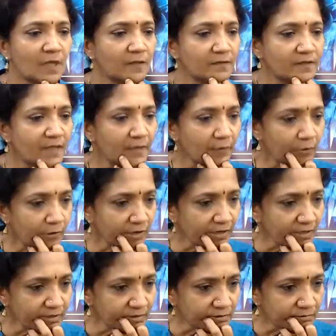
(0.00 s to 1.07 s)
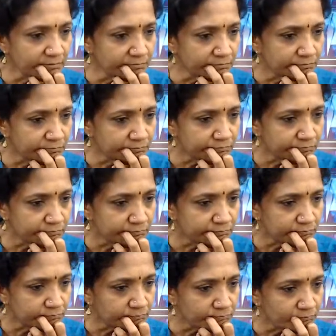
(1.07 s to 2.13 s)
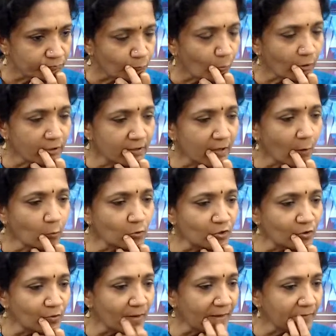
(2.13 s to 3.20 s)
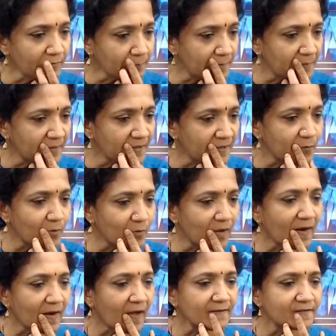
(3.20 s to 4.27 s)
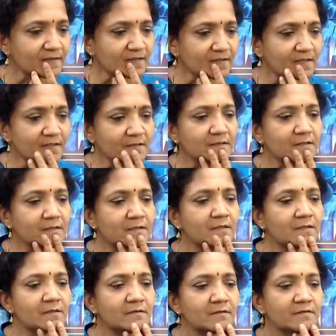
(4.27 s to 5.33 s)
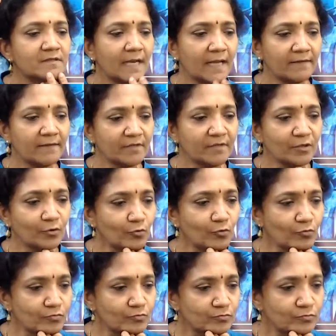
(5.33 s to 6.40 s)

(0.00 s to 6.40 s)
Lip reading: Is that all right? What doubt you have, maybe you can ask, then I will know.